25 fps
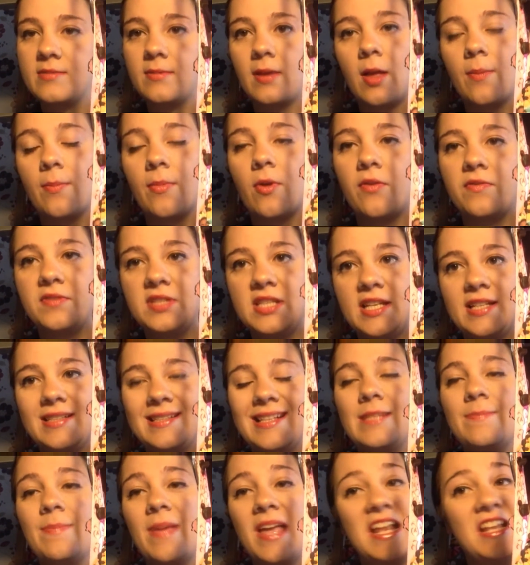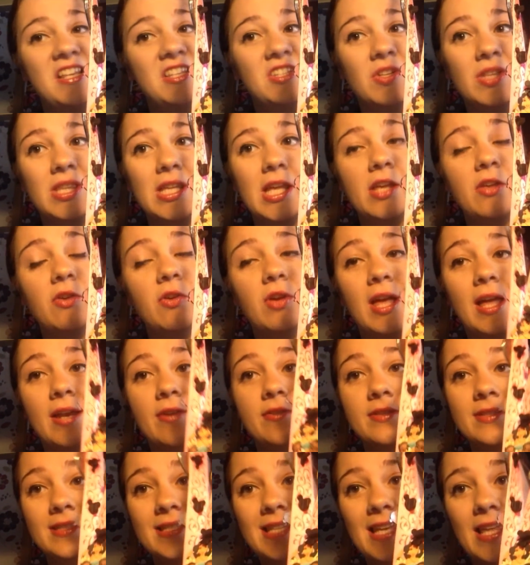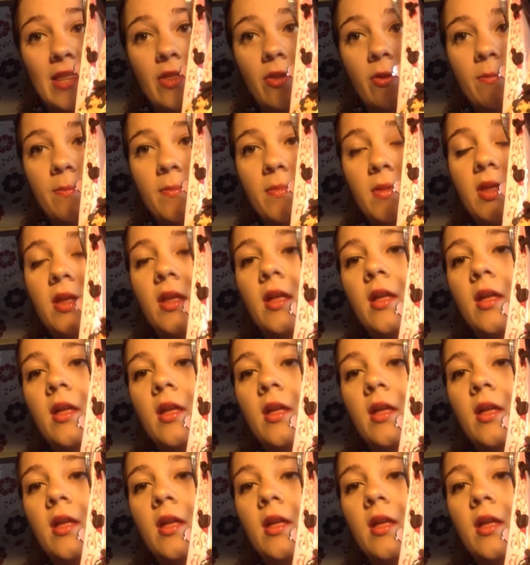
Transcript: as well, obviously because there's pins on there, you cannot see them.